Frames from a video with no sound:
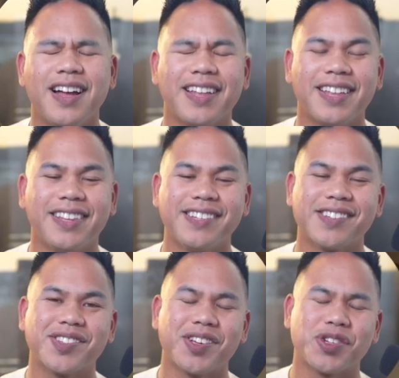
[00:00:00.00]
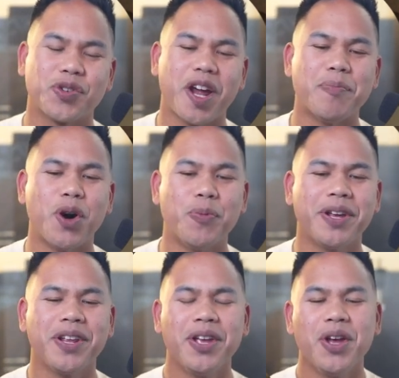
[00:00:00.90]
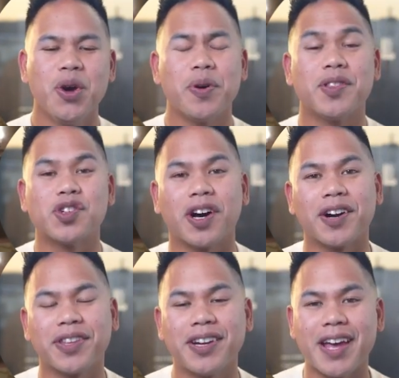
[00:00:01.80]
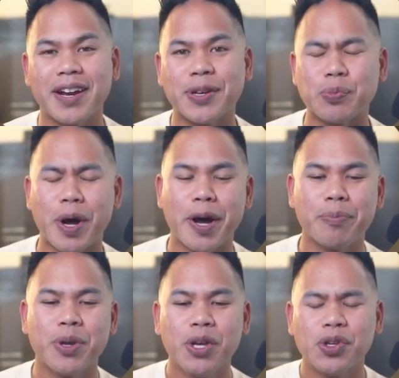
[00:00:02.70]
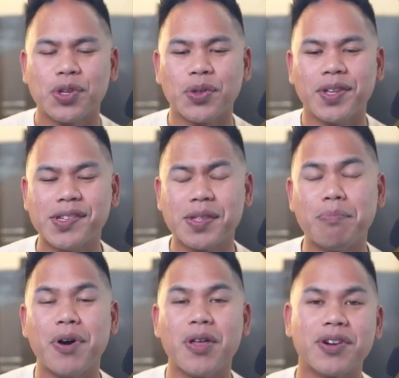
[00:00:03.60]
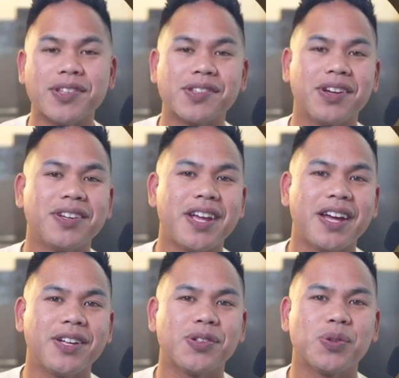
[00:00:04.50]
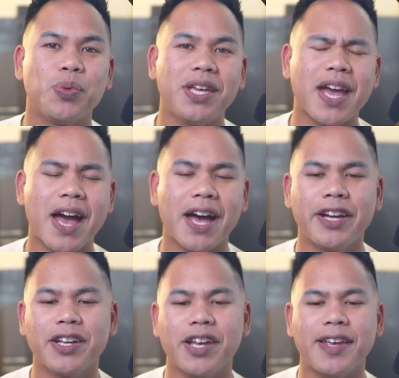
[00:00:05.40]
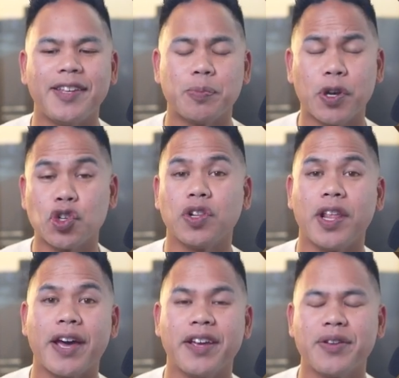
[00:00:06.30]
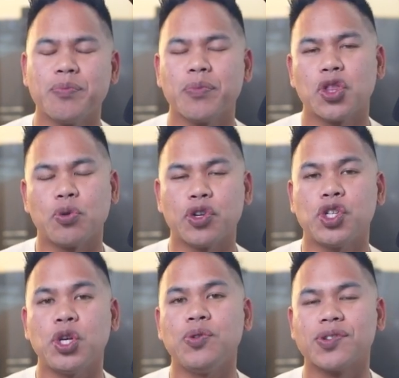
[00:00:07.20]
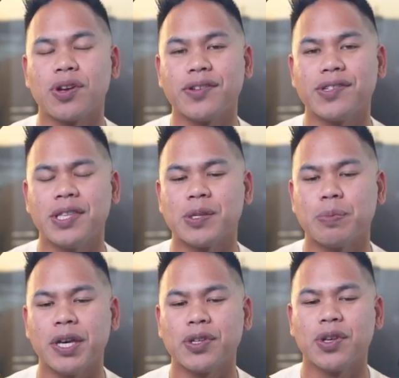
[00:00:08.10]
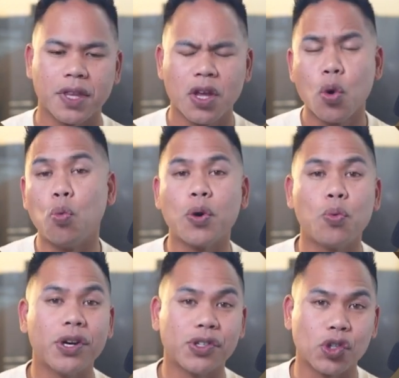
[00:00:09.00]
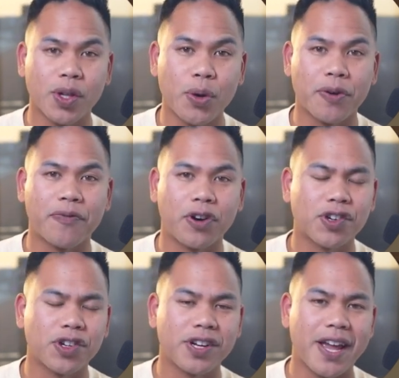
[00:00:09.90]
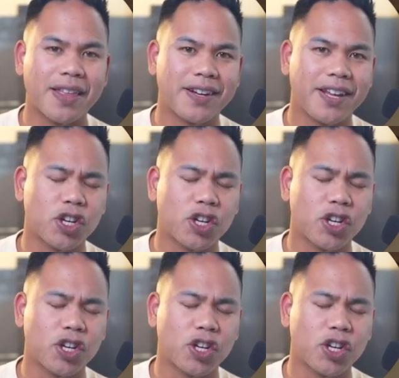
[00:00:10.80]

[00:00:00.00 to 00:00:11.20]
This is such a great moment with Jonathan and his mom. So this is the mother and son dance. We had a special edit. There were 2 songs in this mix. One was a slower version, and then it